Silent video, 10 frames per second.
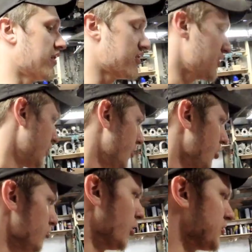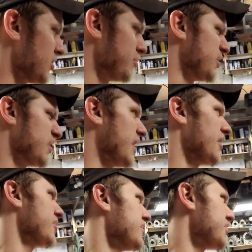That's mostly put
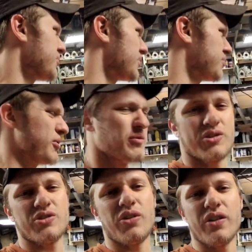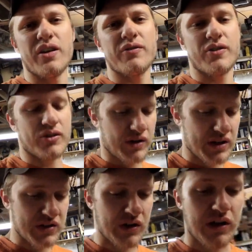together, and this one's pretty much all there for a race